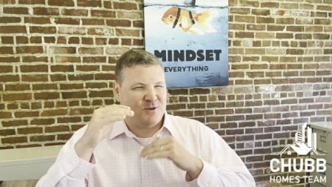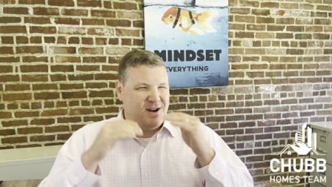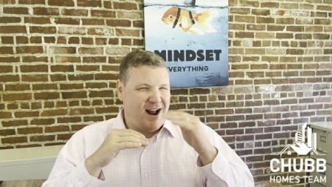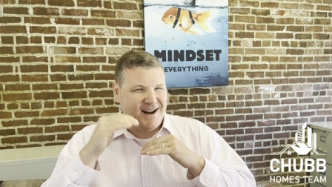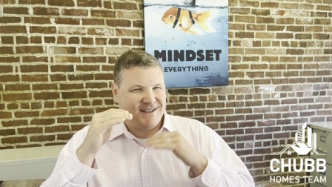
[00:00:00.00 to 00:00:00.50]

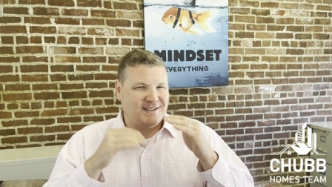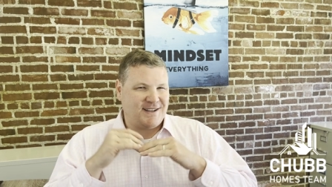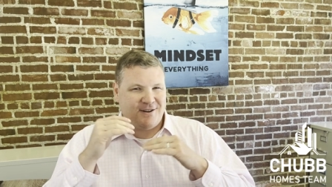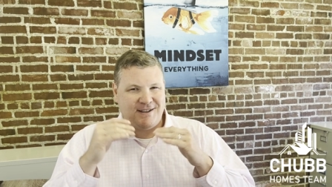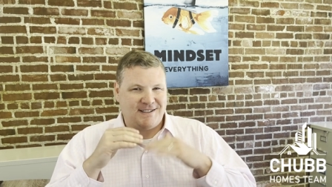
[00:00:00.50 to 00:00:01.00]
they're not
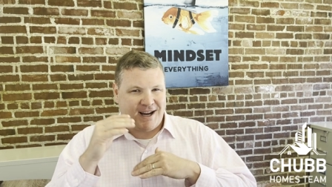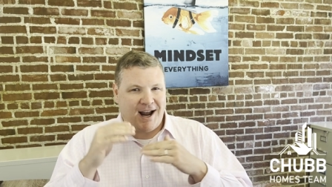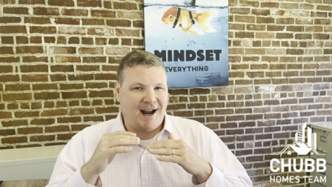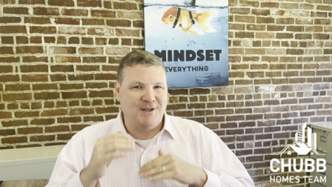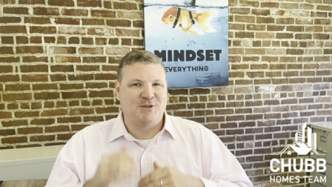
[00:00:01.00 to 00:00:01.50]
necessarily
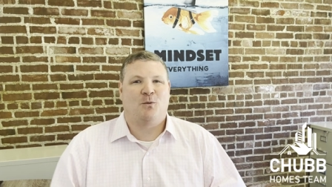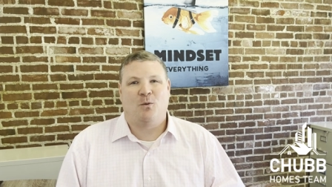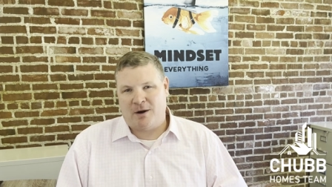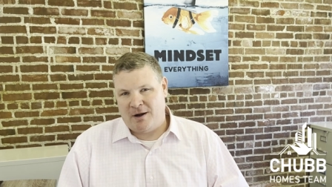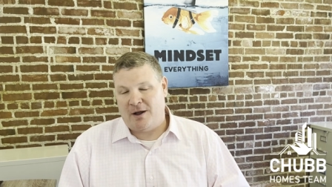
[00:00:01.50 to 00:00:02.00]
tied to
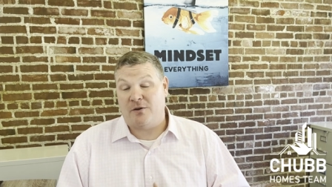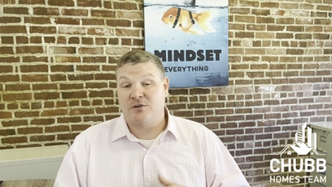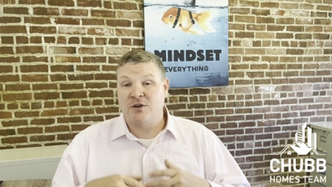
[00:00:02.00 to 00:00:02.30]
one another.